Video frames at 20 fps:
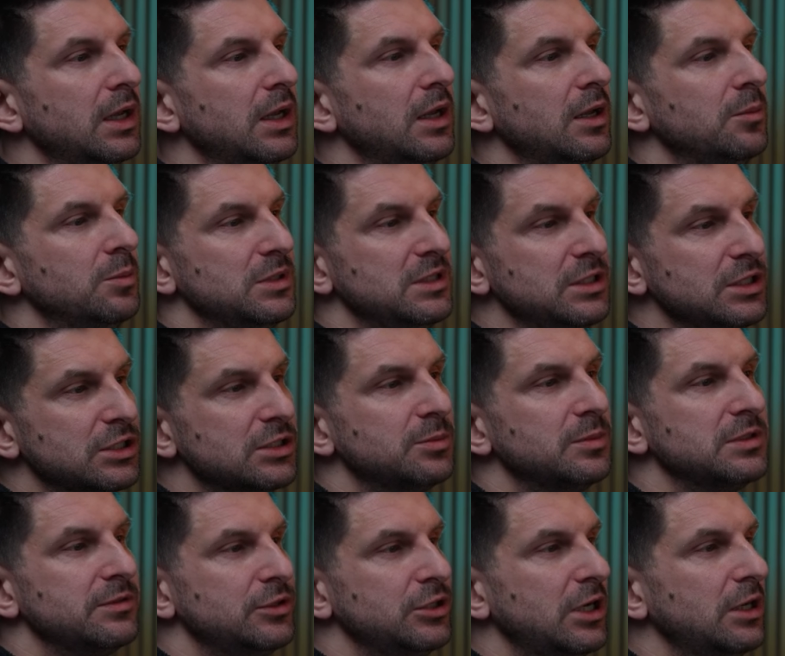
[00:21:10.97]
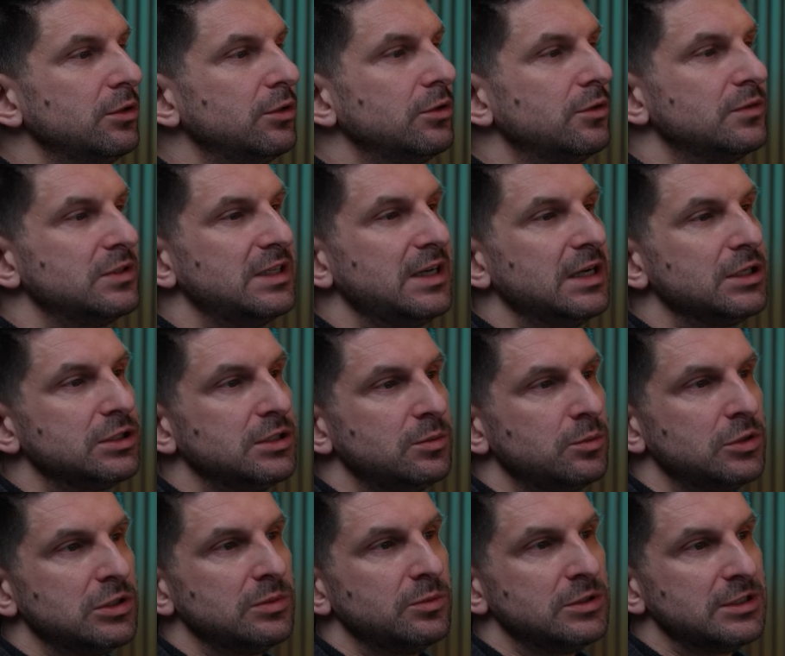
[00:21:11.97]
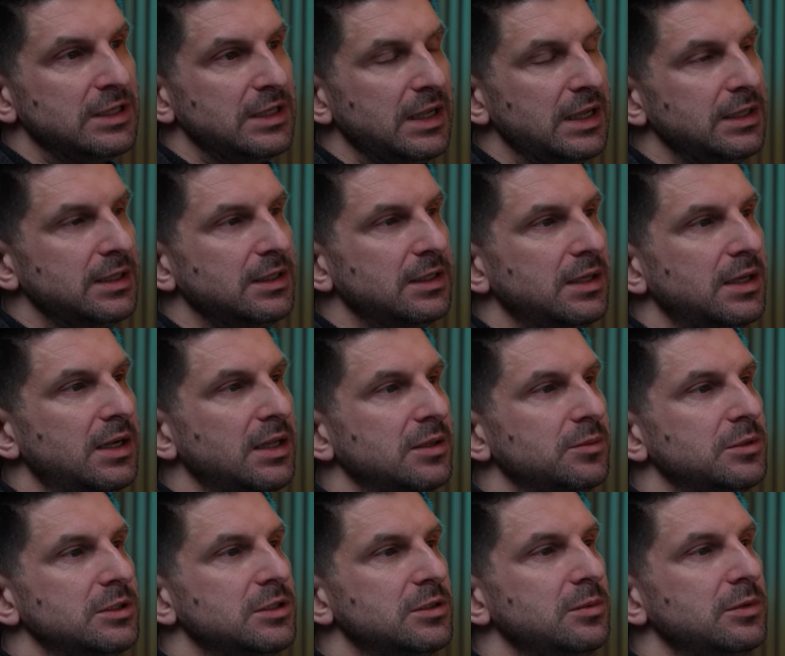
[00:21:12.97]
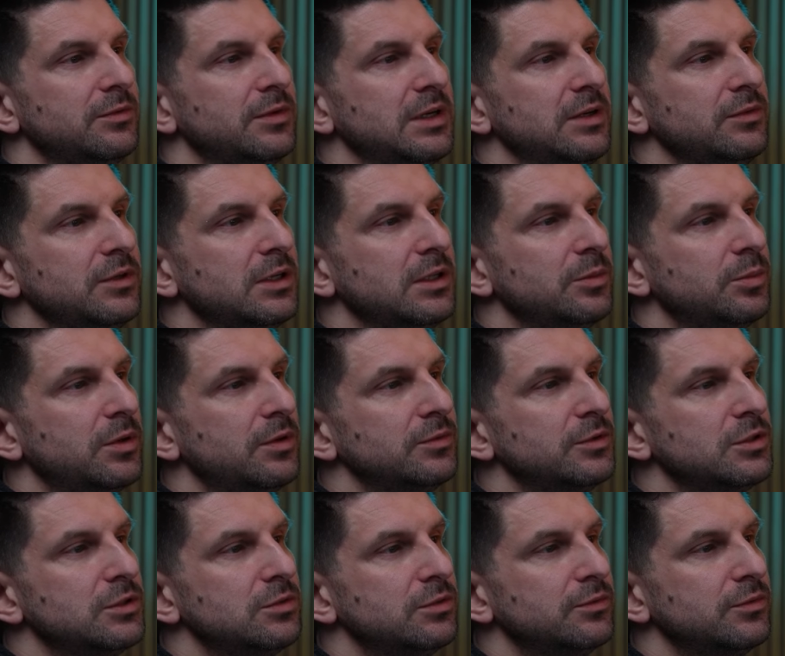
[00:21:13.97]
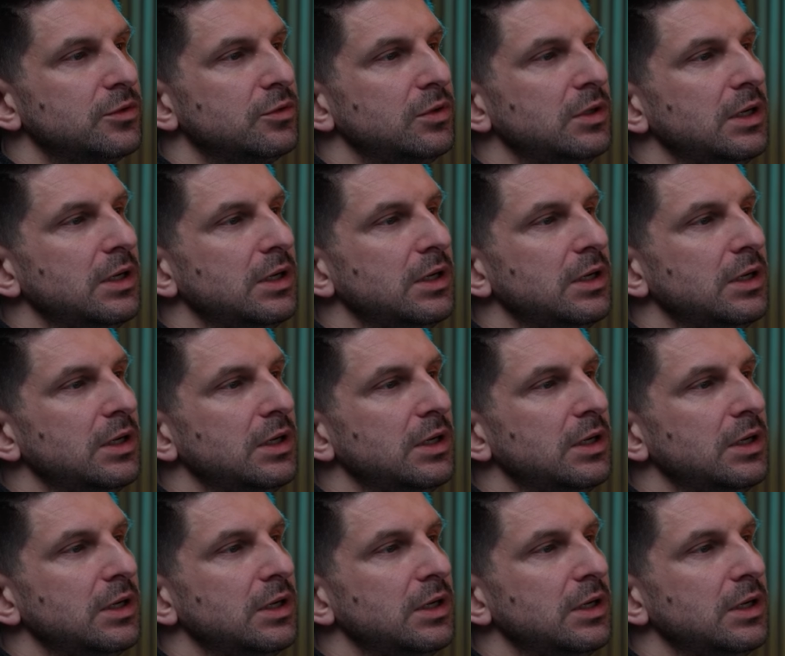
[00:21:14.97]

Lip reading: Later, of course, we can smooth everything else out, but we leveled it completely to 0.